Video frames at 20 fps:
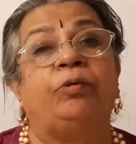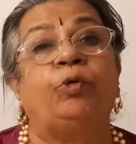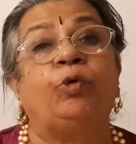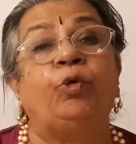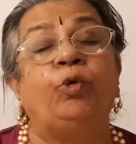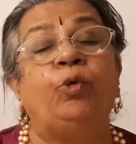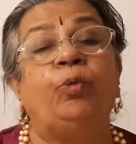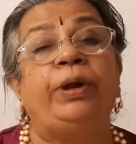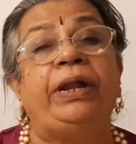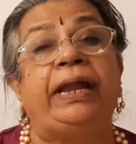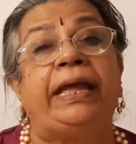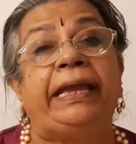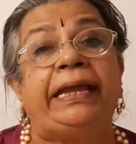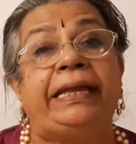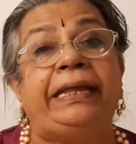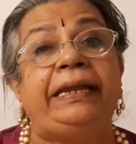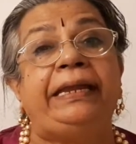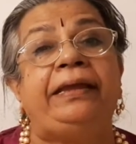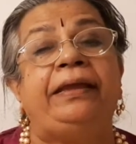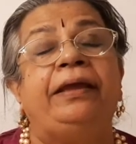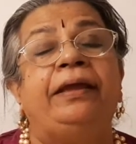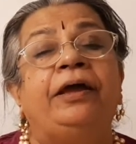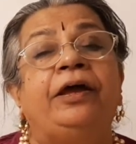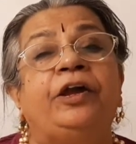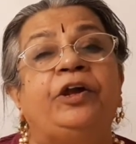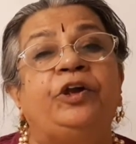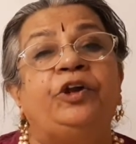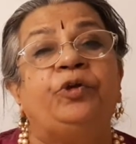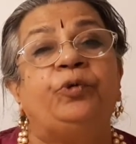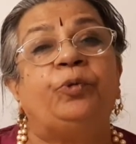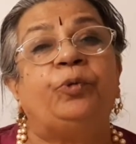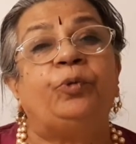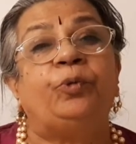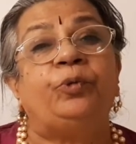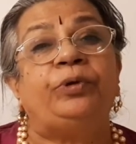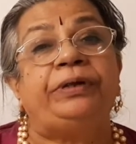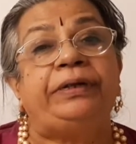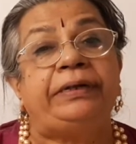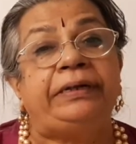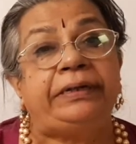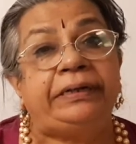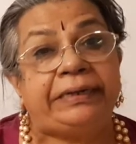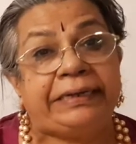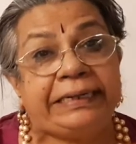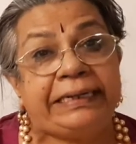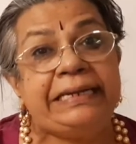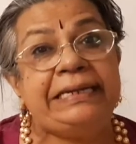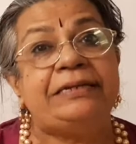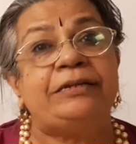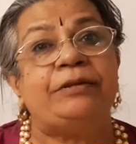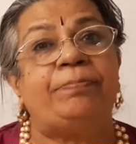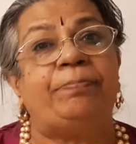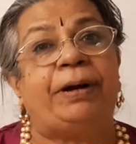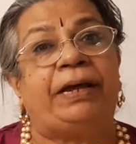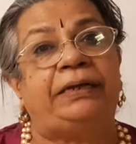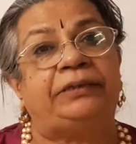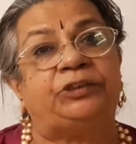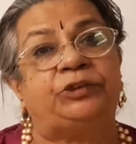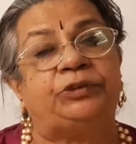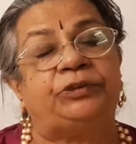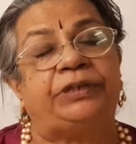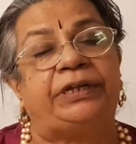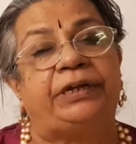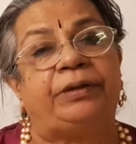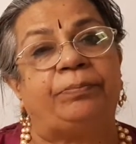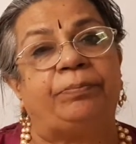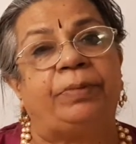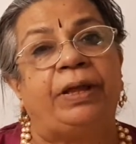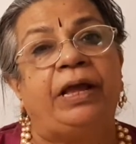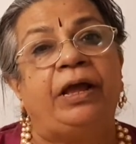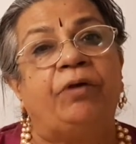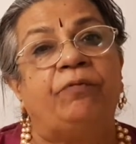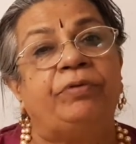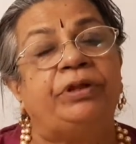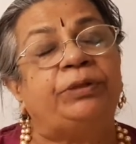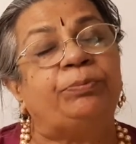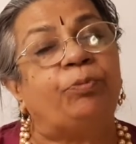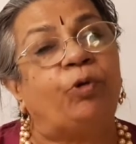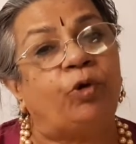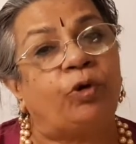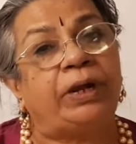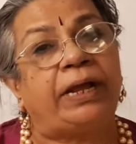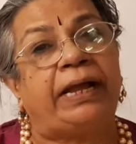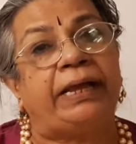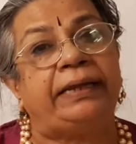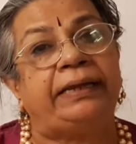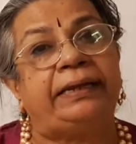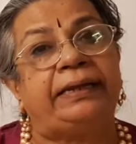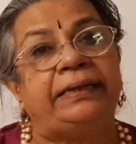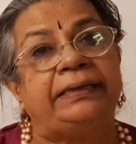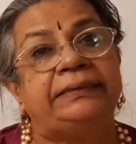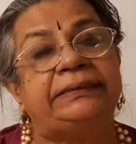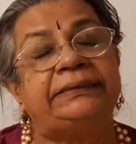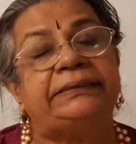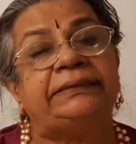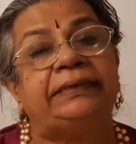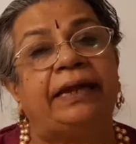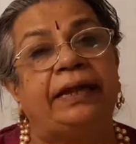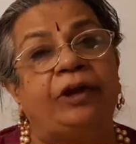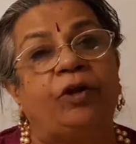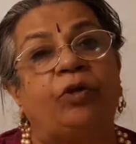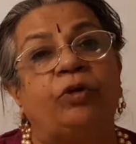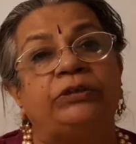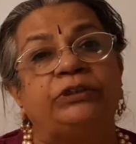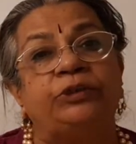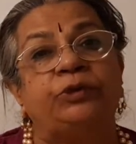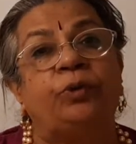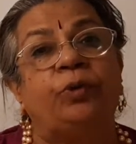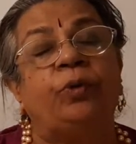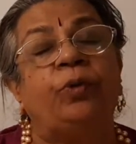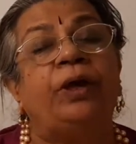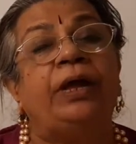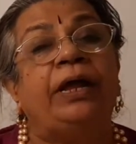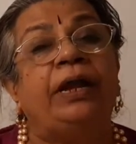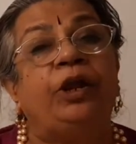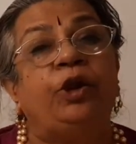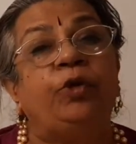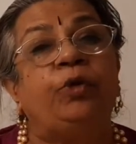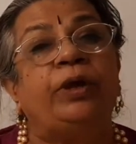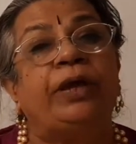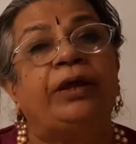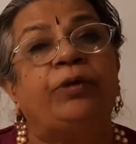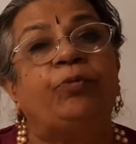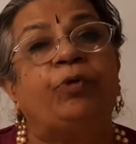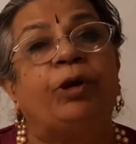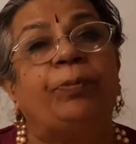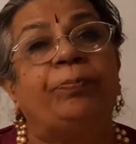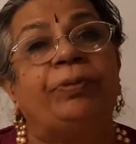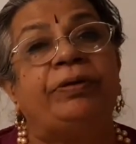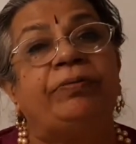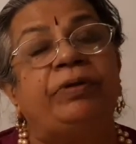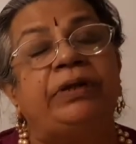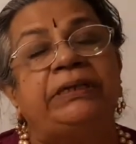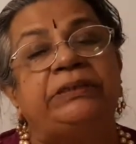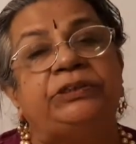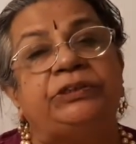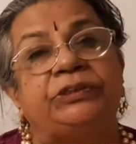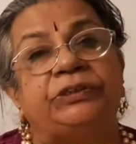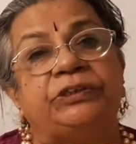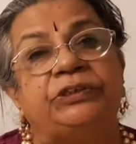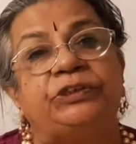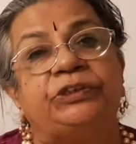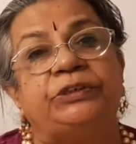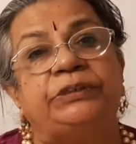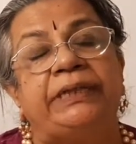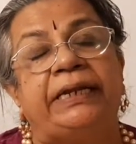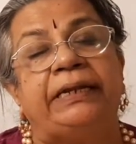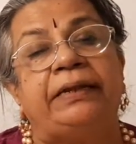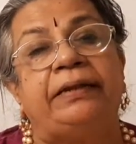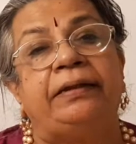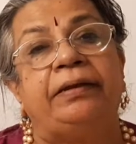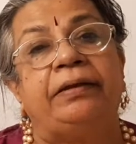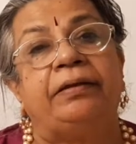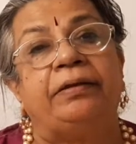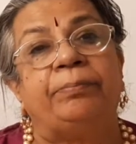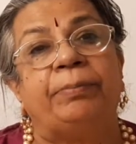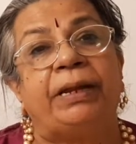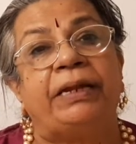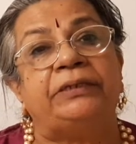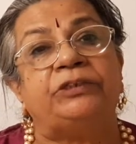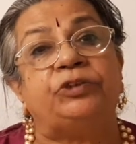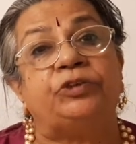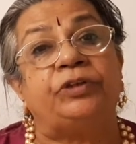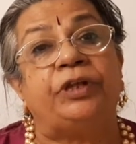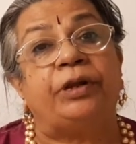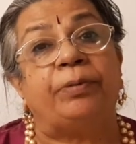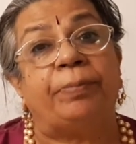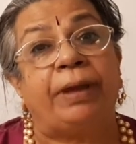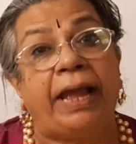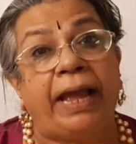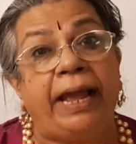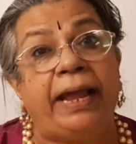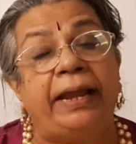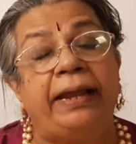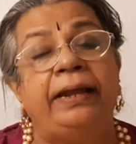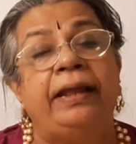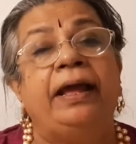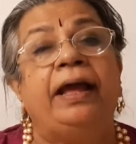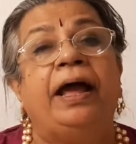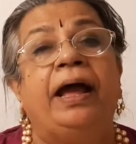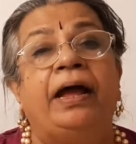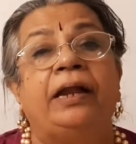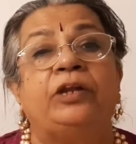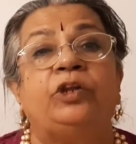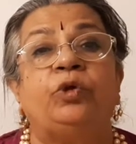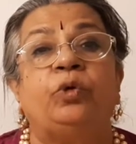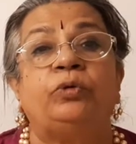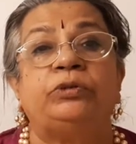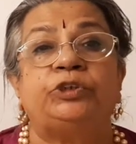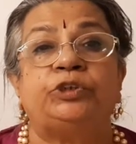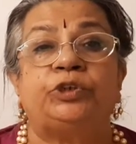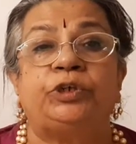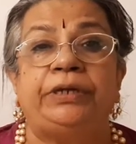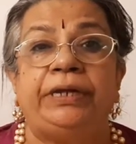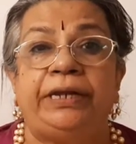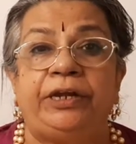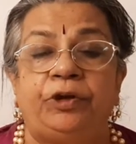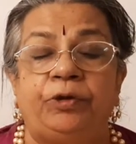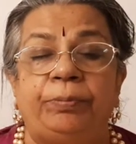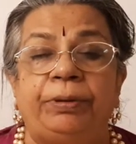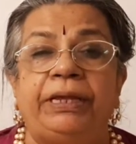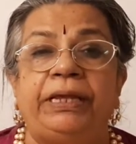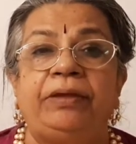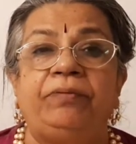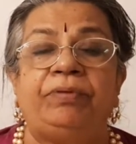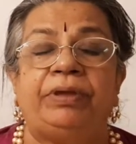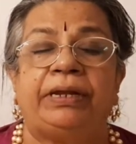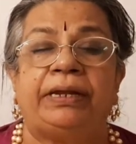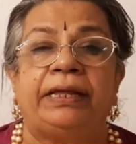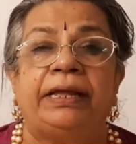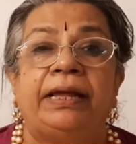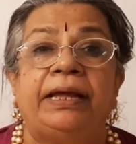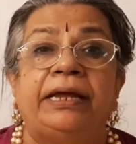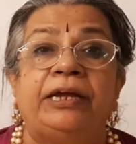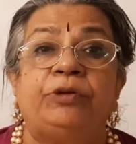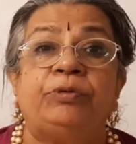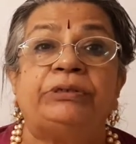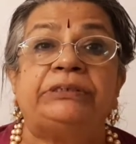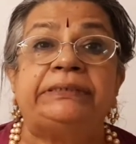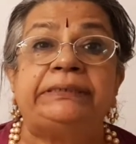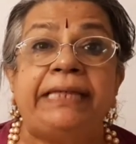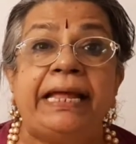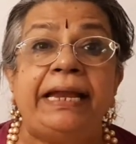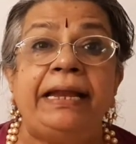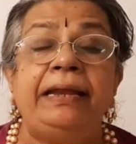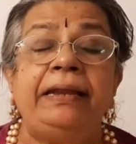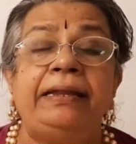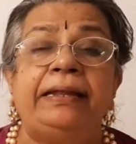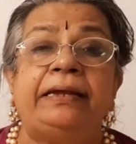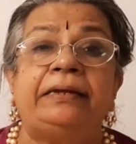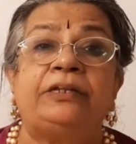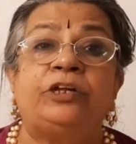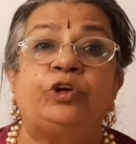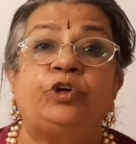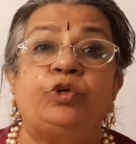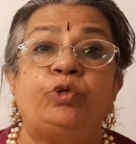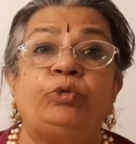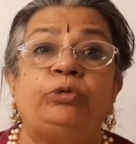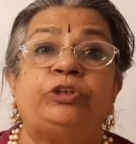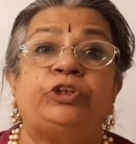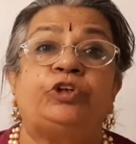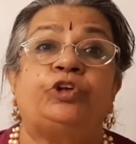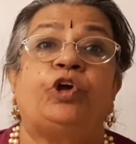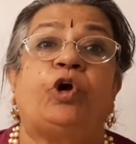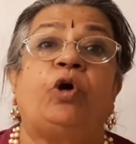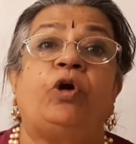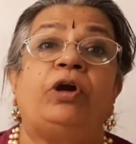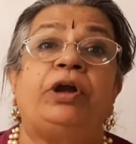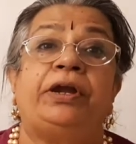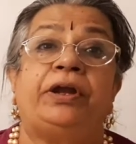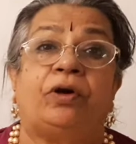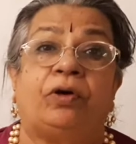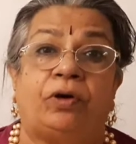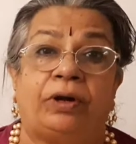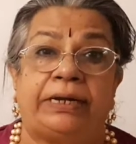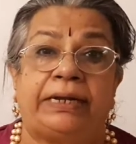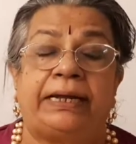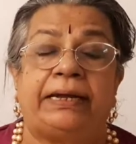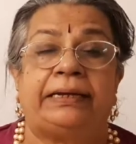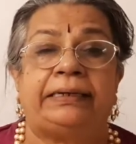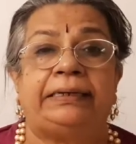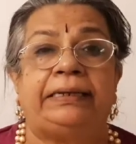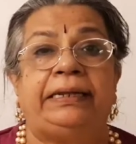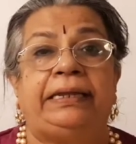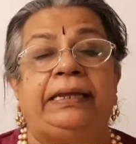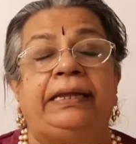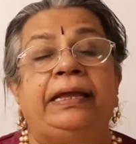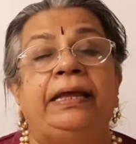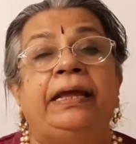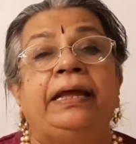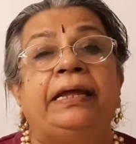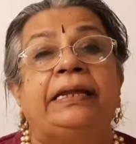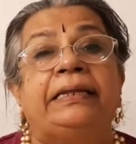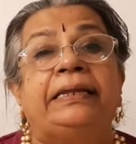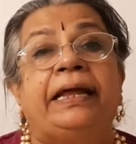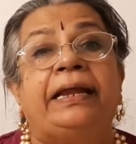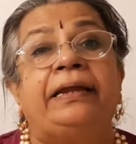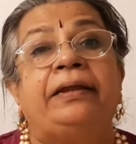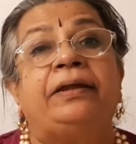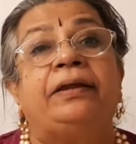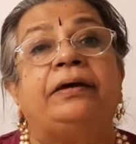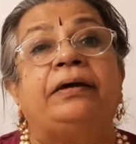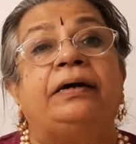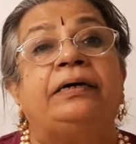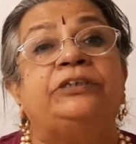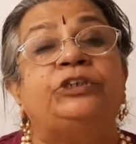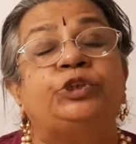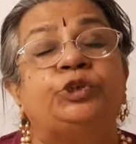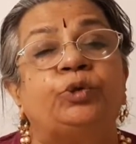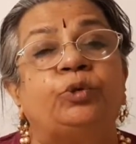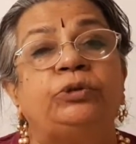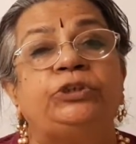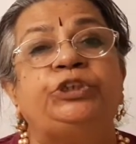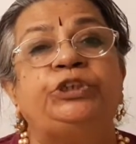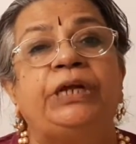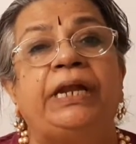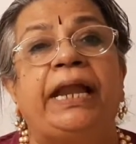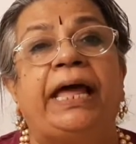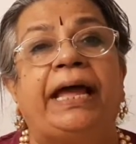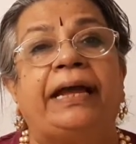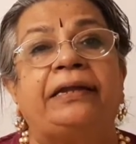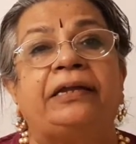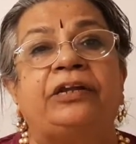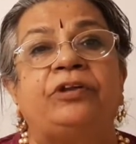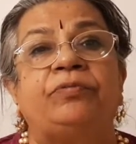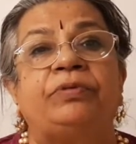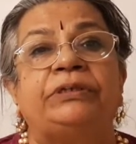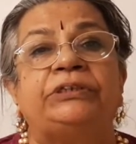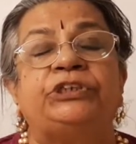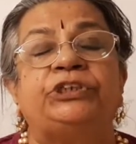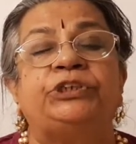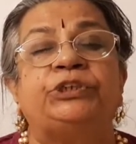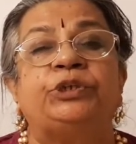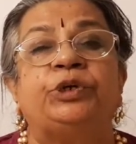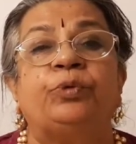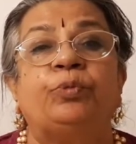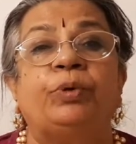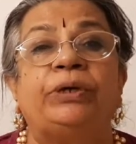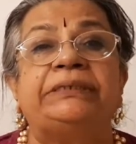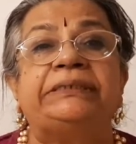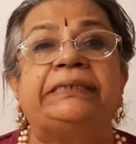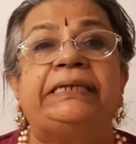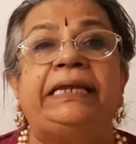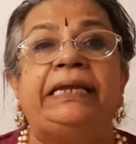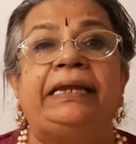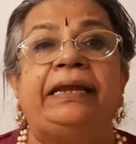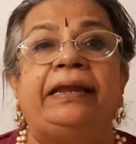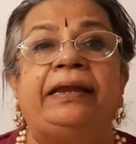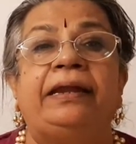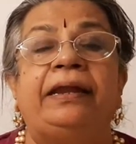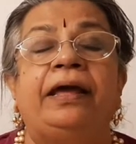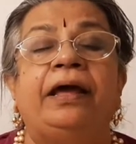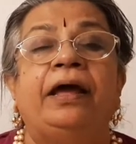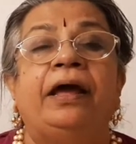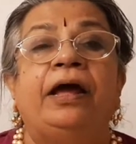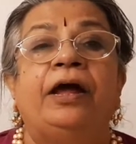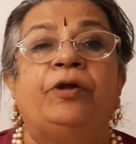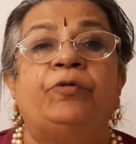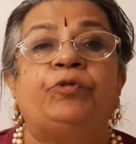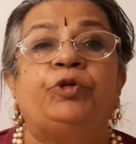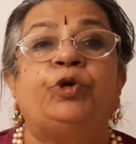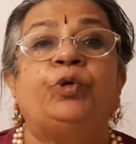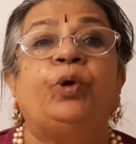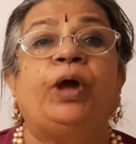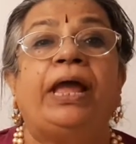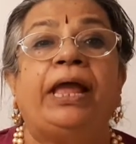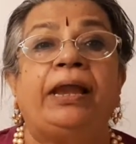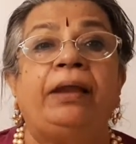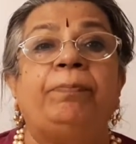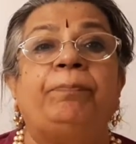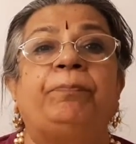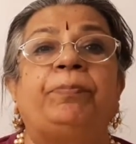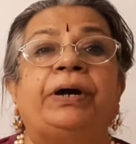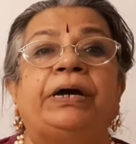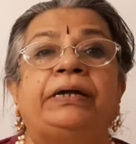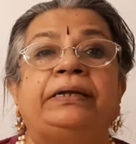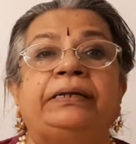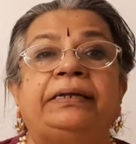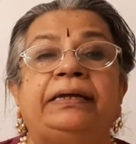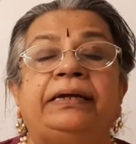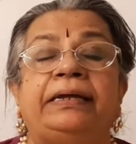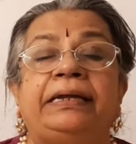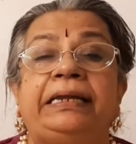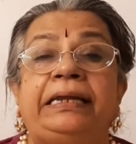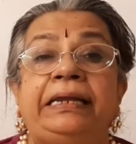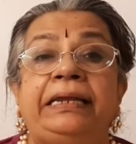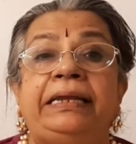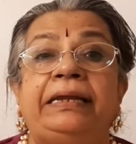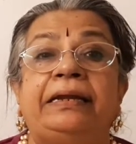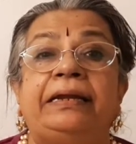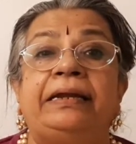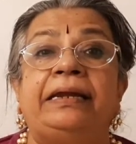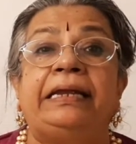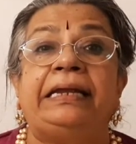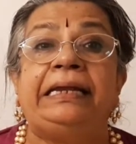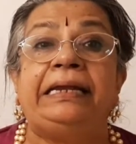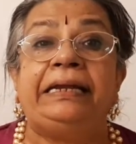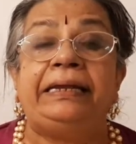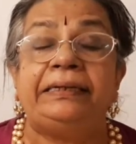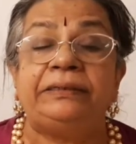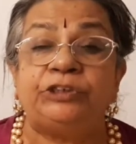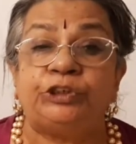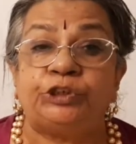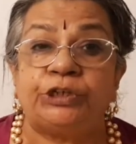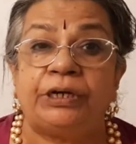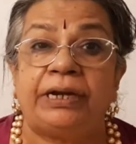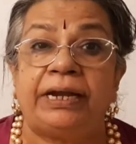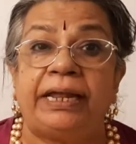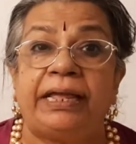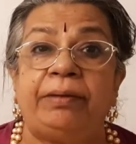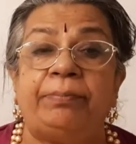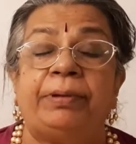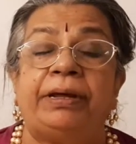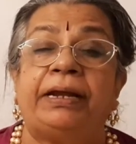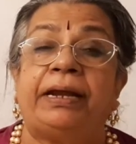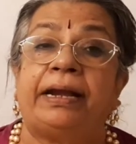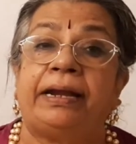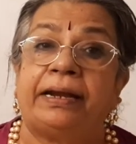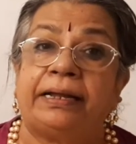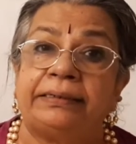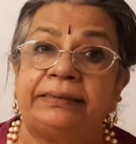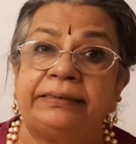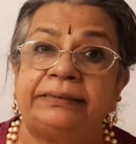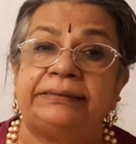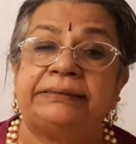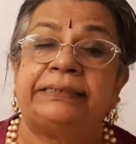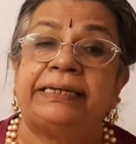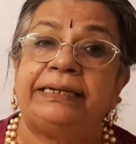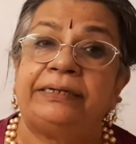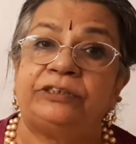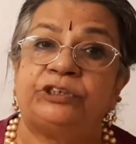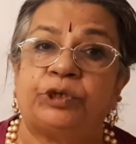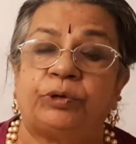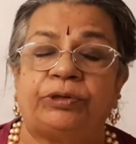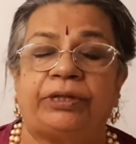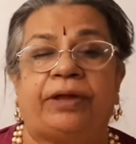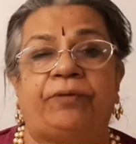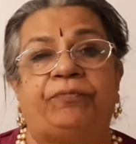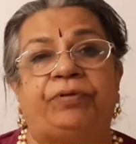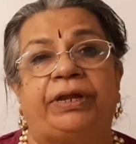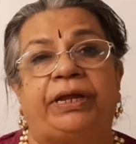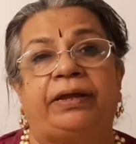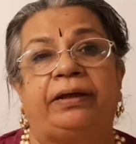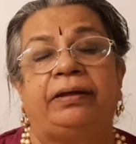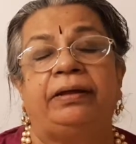who will agree to treat Balasundaram with more kindness and also look at what privileges that Balasundaram had and those need to be given. It was then that the truth dawned on Gandhi that a social activist was needed to help the Indian indentured labor and others in South Africa.